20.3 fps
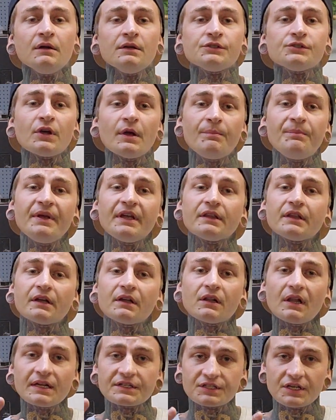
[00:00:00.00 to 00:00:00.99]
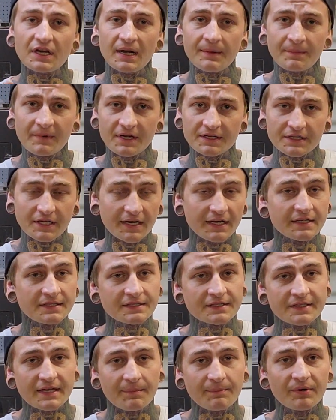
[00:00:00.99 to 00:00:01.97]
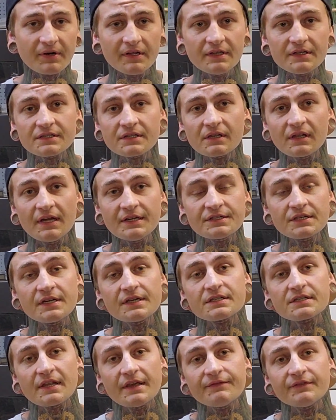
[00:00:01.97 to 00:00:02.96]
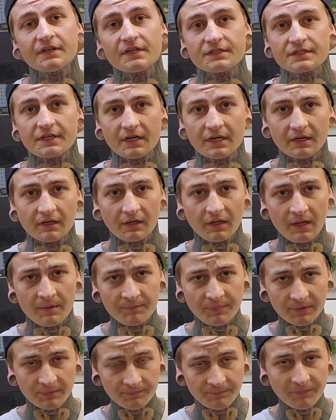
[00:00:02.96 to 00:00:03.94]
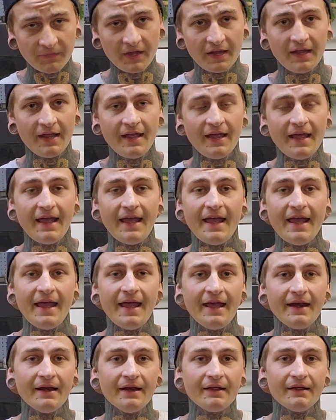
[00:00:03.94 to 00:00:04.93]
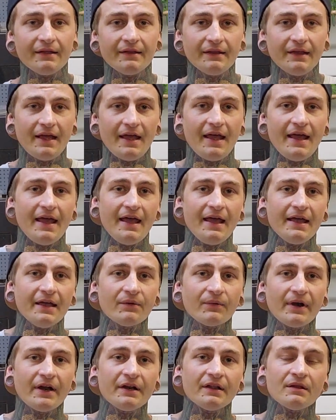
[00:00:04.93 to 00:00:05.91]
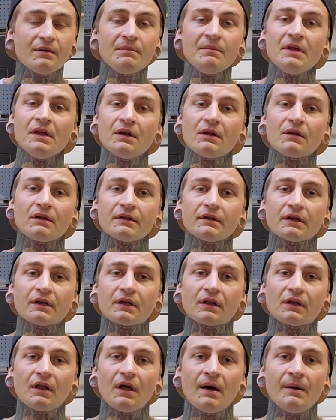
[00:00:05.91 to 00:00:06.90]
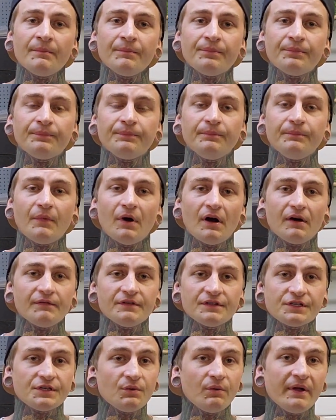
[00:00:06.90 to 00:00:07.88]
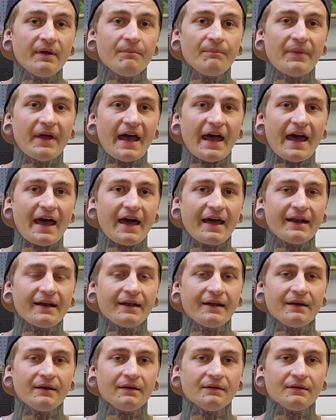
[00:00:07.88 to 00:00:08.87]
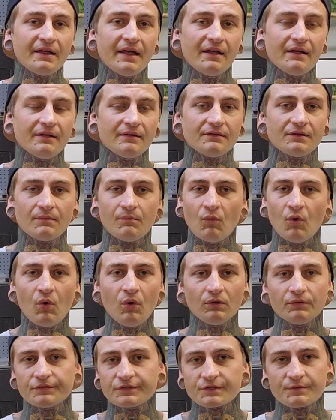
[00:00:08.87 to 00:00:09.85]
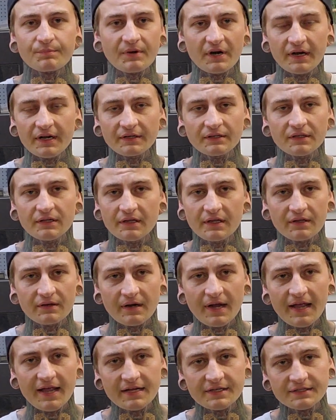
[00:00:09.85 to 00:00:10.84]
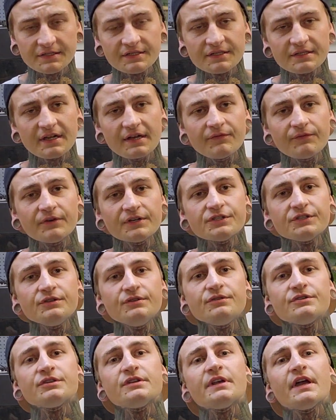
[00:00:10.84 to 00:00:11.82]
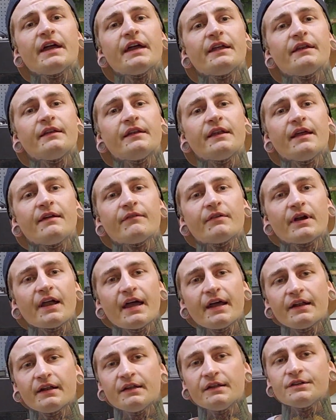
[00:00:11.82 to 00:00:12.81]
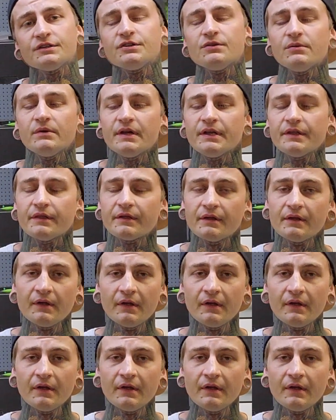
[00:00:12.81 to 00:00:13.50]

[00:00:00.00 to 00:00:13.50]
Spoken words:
So I picked the clutch up because I didn't separate this clutch, I just left it as like a clump. And the egg right in the middle of the clump obviously went bad, and the mold was spreading to the other eggs and stuff, which usually I had never had an issue with.